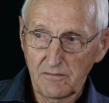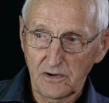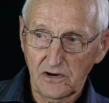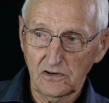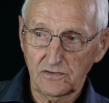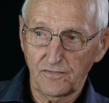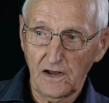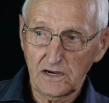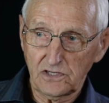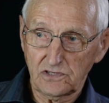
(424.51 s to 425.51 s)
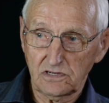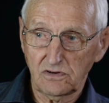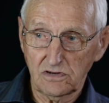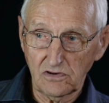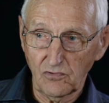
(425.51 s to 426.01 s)
because flax
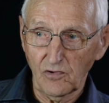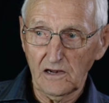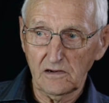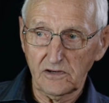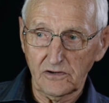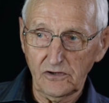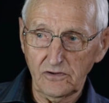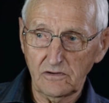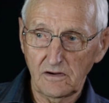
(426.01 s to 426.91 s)
did well here,